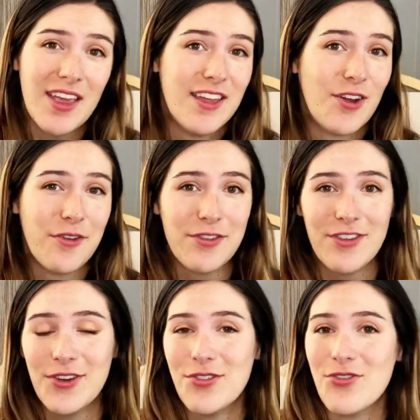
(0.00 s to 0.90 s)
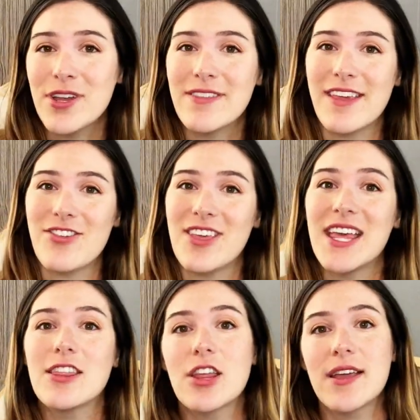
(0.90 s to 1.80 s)
And also
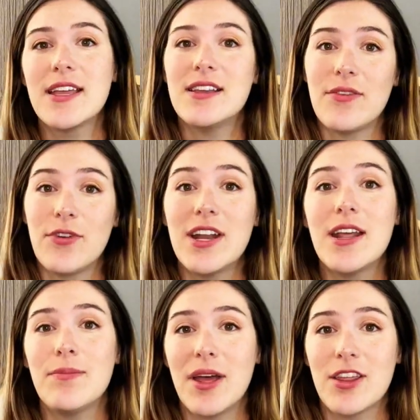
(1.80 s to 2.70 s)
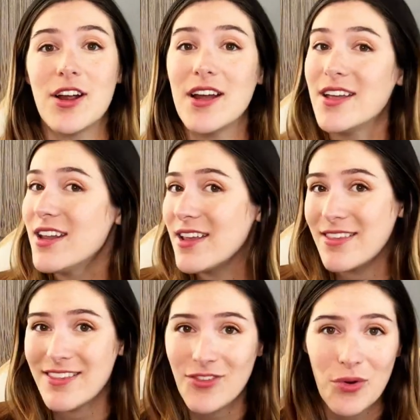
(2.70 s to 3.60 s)
transitioning and looking different in motherhood
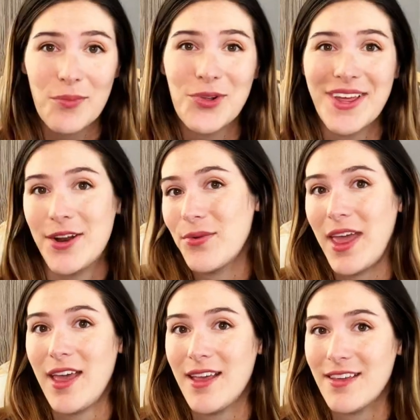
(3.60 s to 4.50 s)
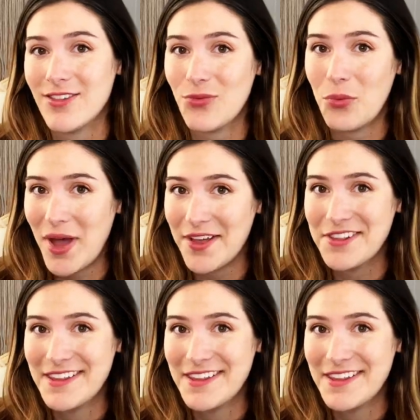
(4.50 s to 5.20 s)
is normal and okay as well.